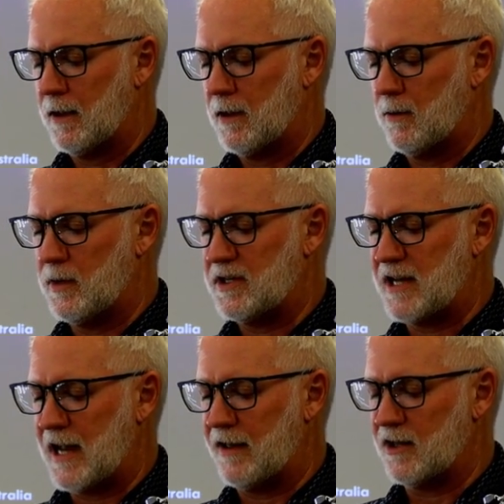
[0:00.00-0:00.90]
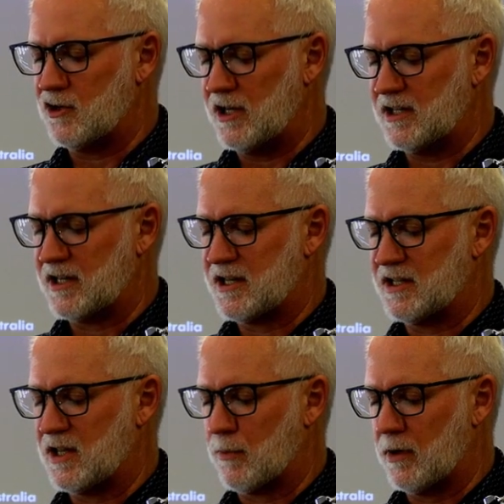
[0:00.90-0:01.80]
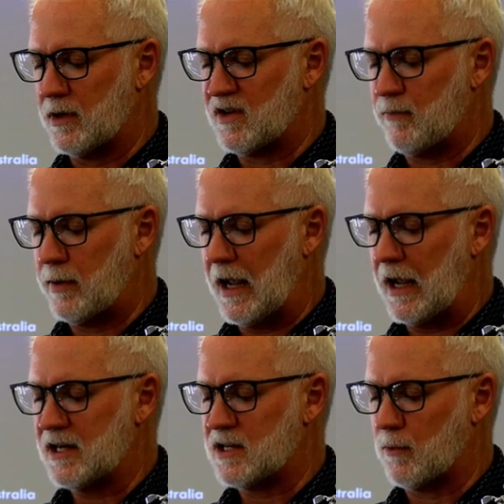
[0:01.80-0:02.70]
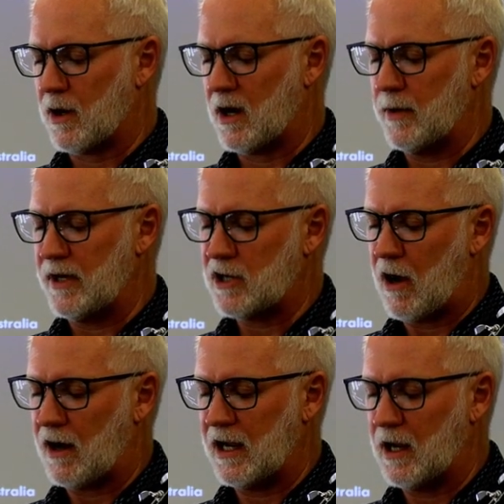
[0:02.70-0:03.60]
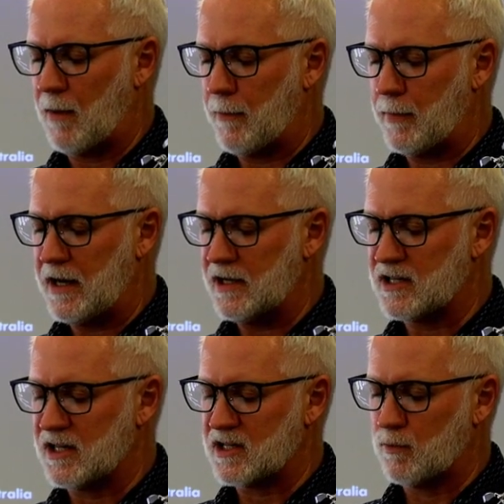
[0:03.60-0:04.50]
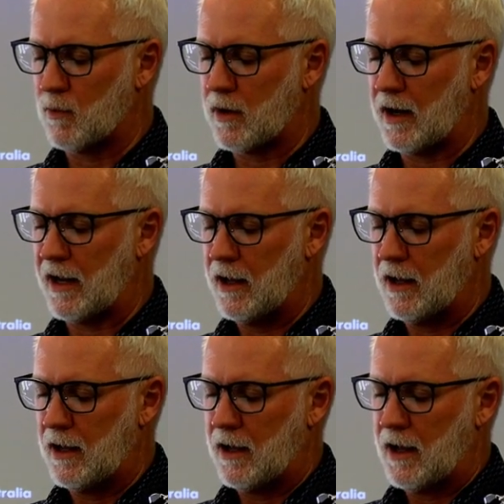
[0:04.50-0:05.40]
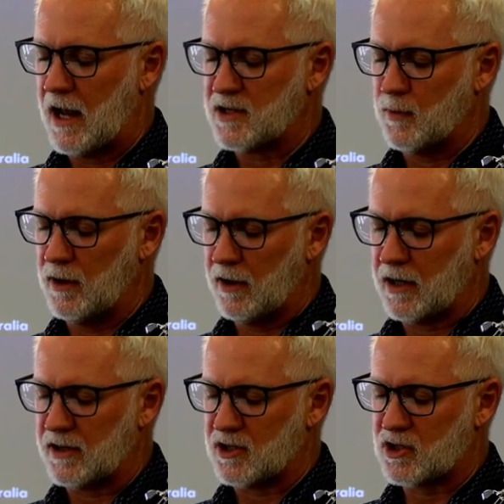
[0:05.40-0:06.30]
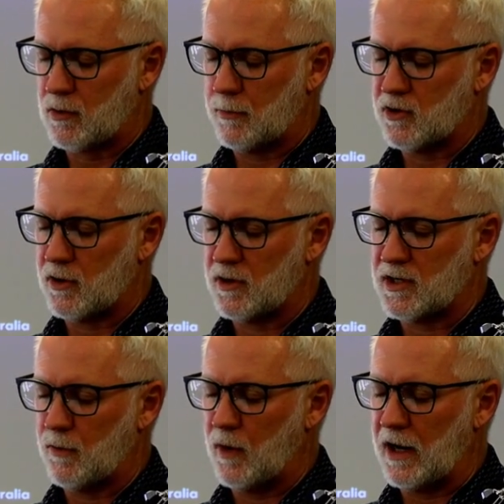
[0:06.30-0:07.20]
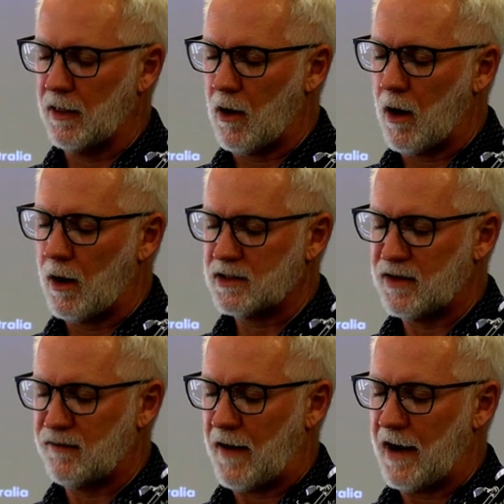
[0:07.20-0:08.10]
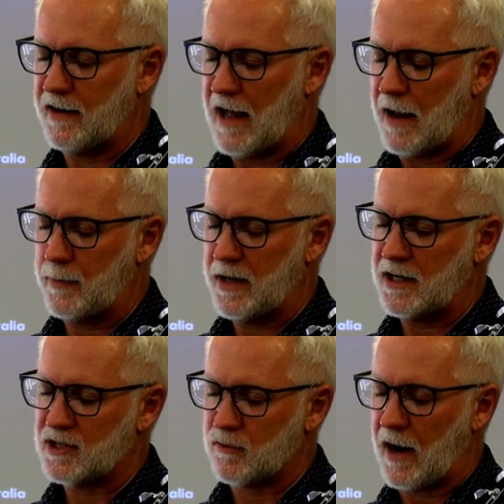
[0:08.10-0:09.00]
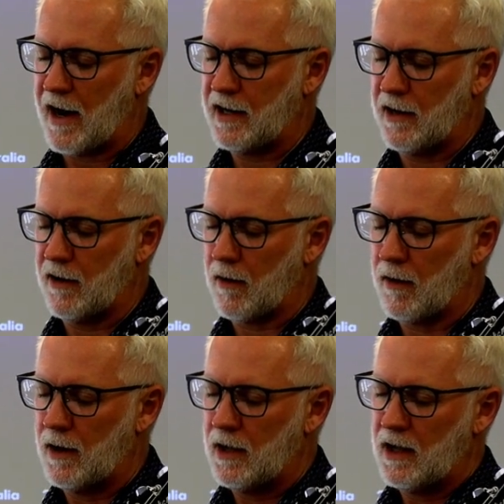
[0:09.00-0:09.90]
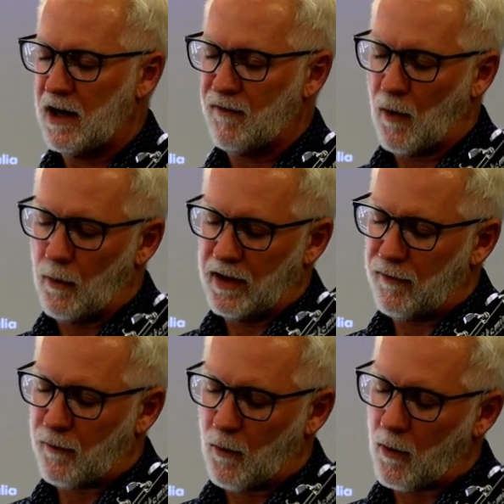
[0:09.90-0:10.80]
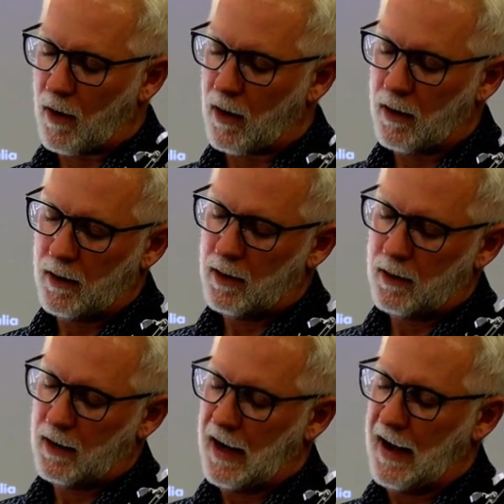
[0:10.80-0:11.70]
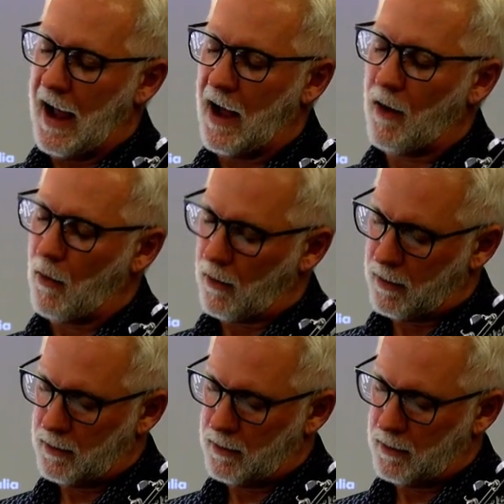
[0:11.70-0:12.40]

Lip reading: We say that Jesus is the Prince of Peace, and we're going to be talking about peace this morning as we look at the scriptures, and we long to find that peace right here, if only for an hour.